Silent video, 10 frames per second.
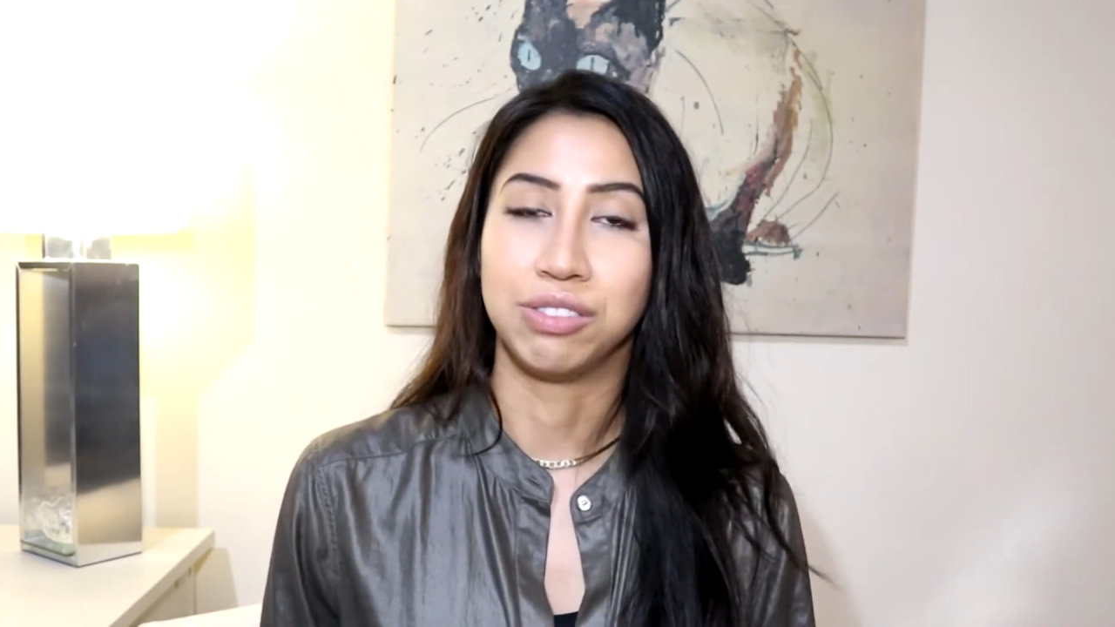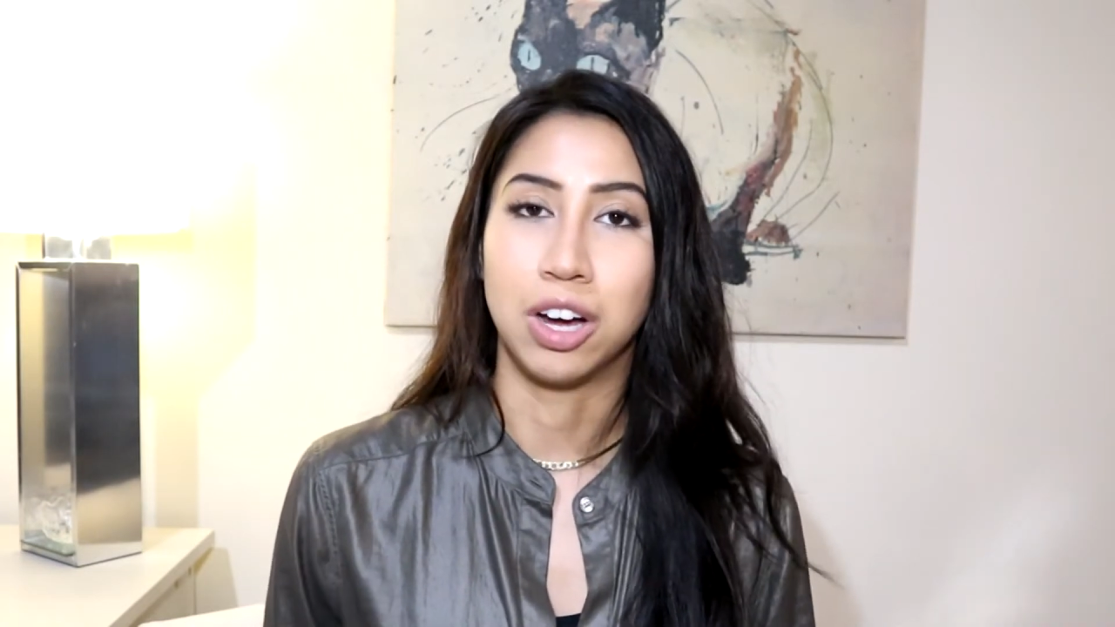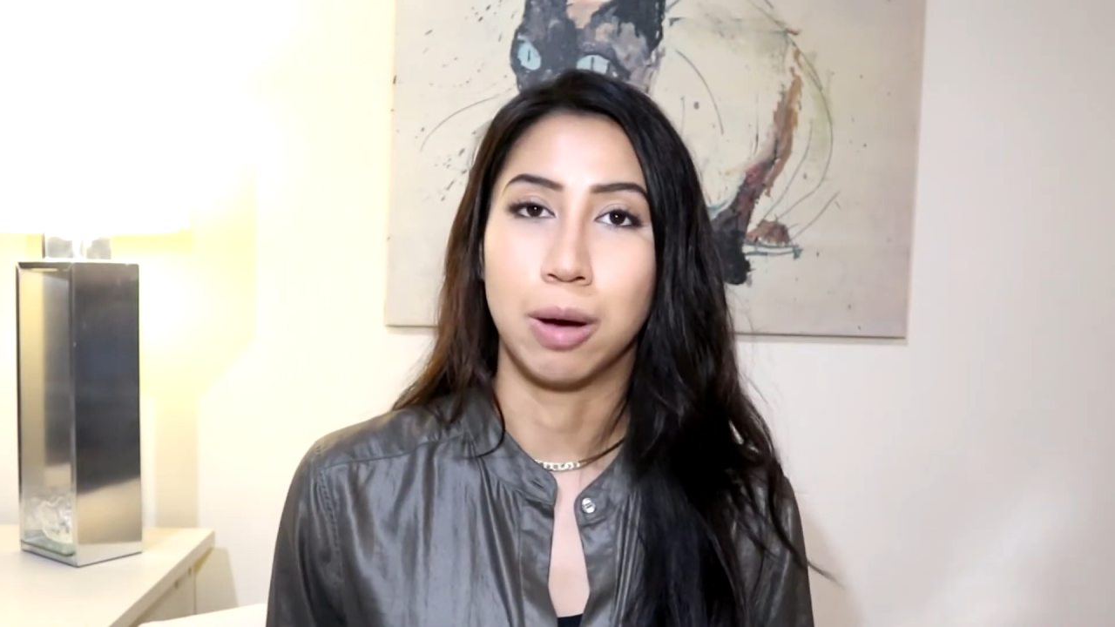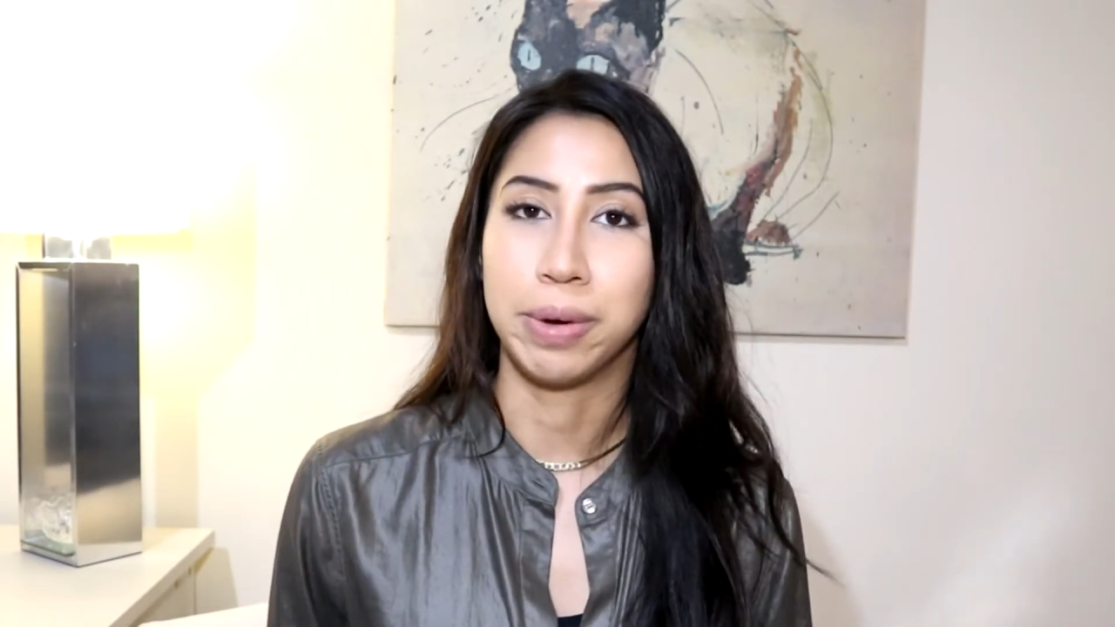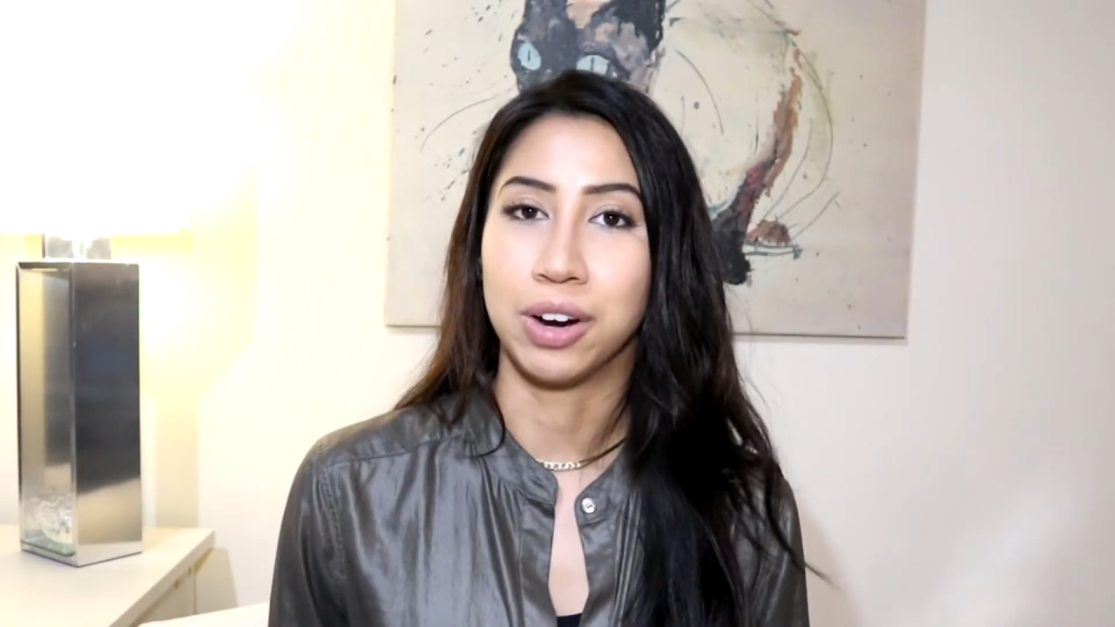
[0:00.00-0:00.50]

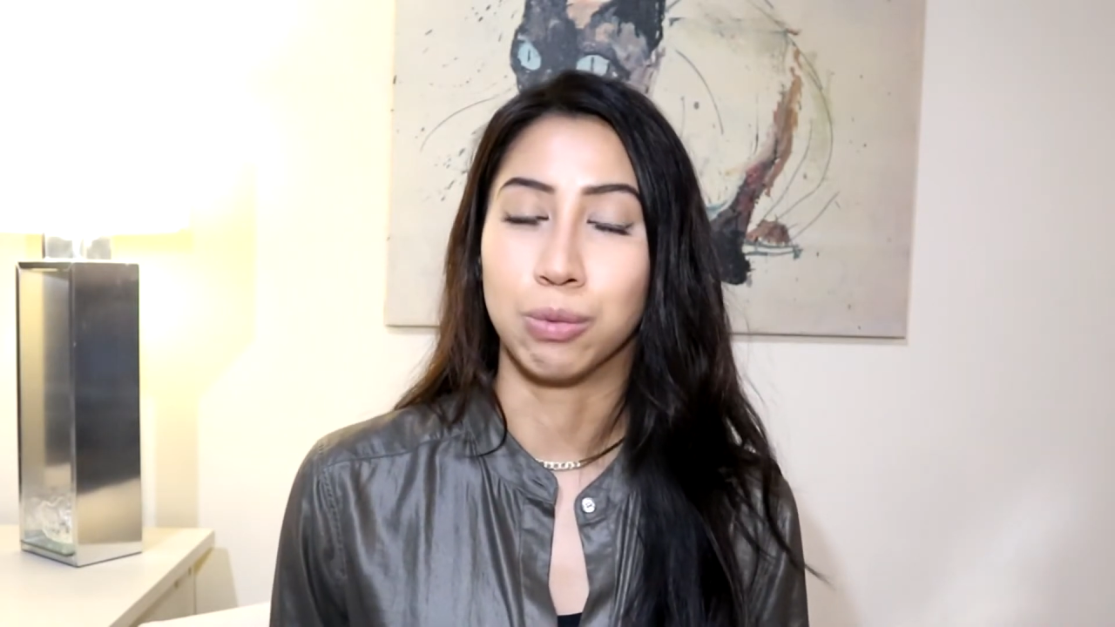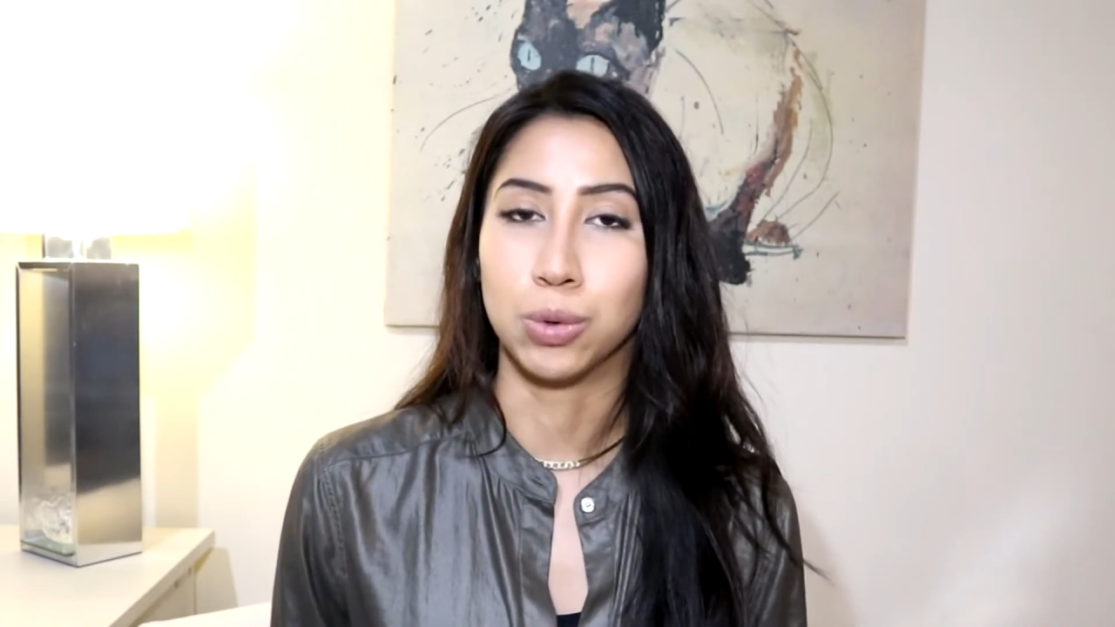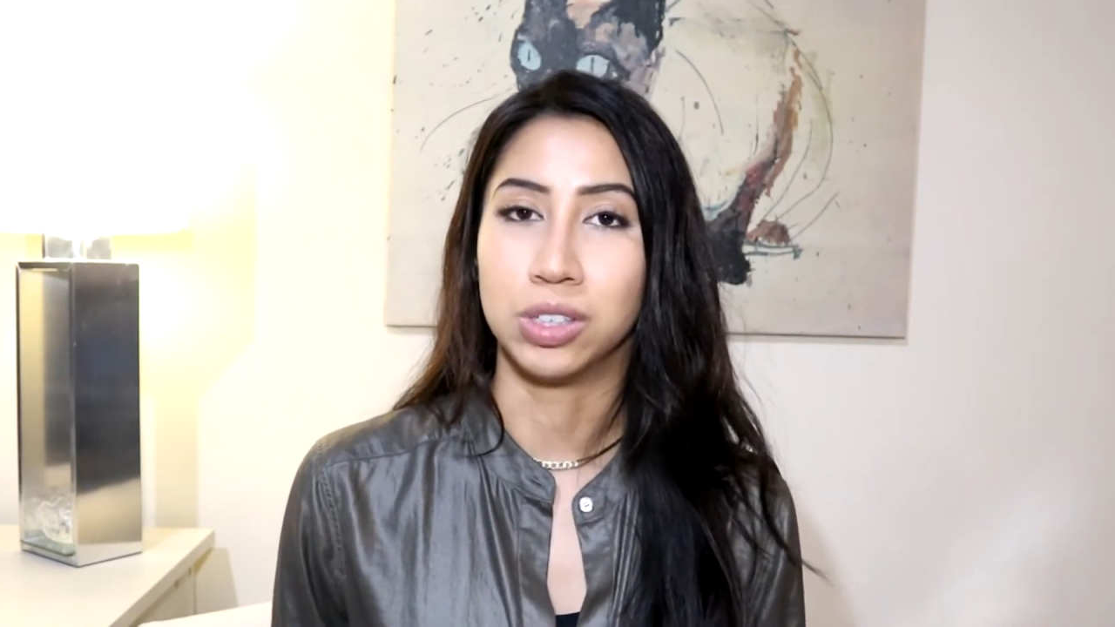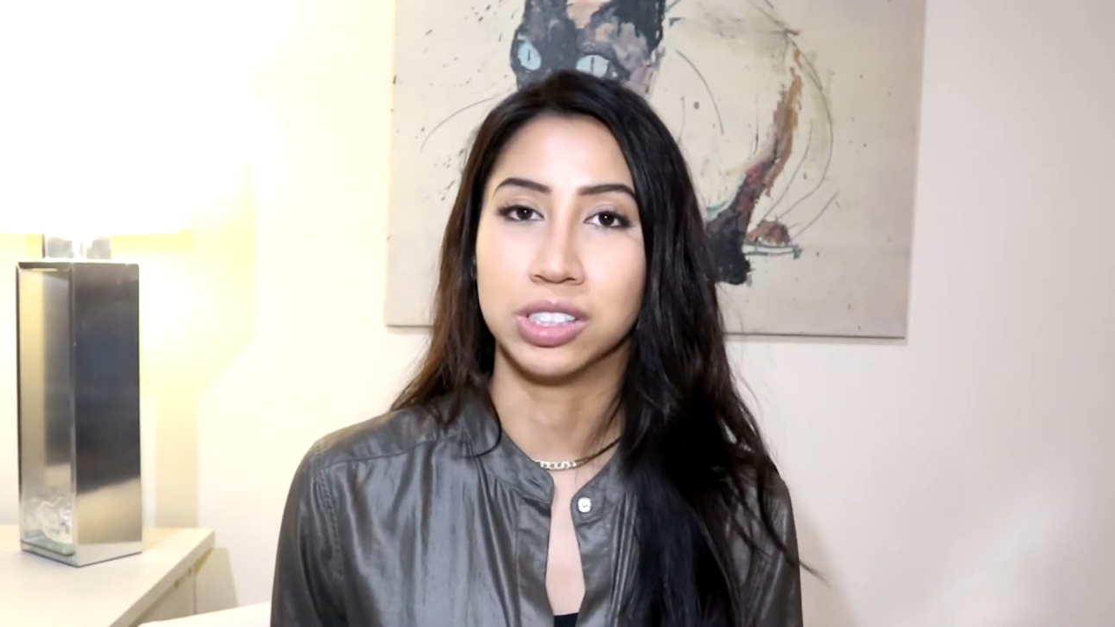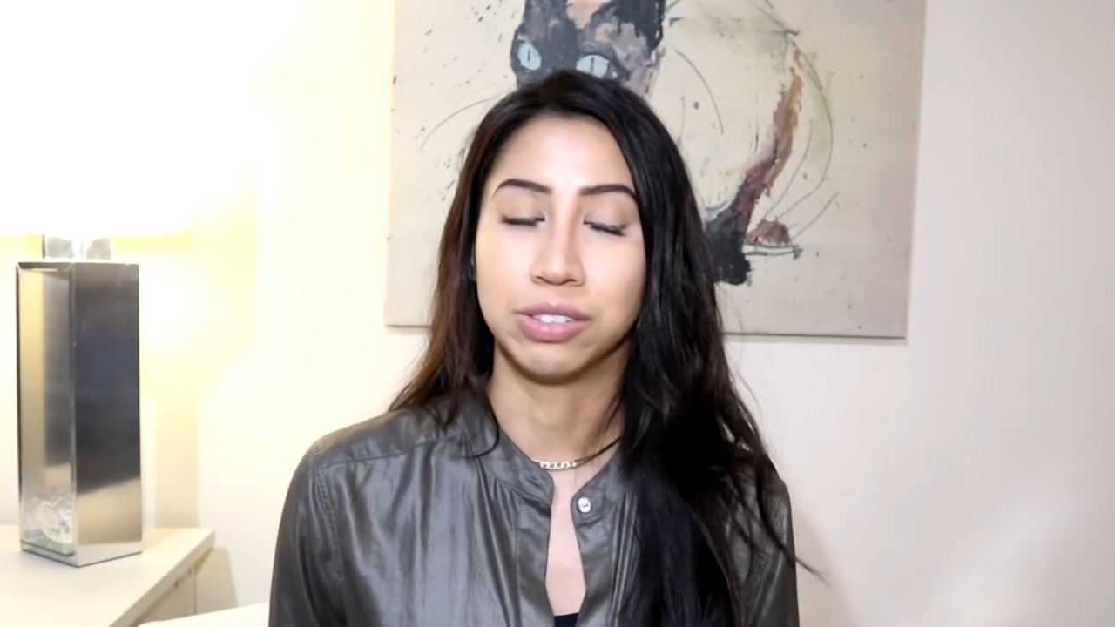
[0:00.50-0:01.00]
not been
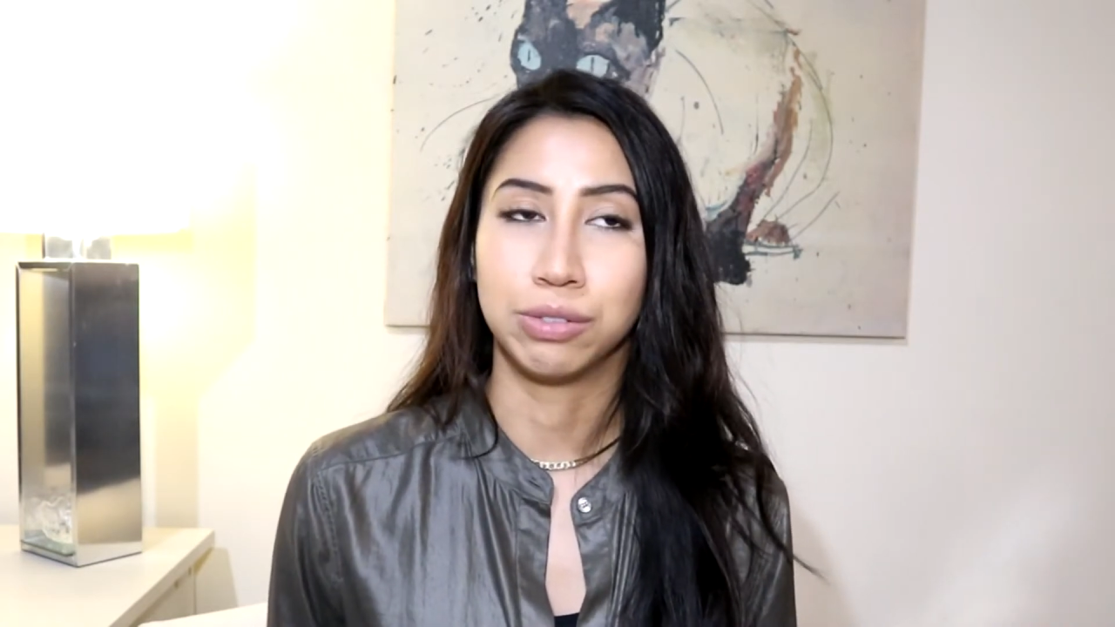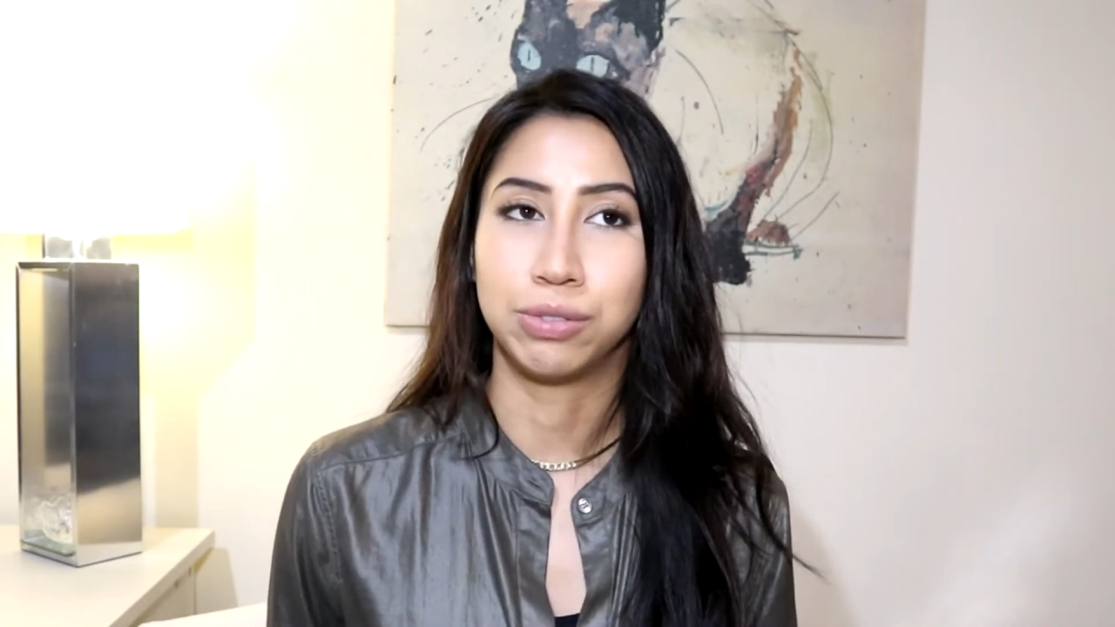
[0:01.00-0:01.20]
enrolled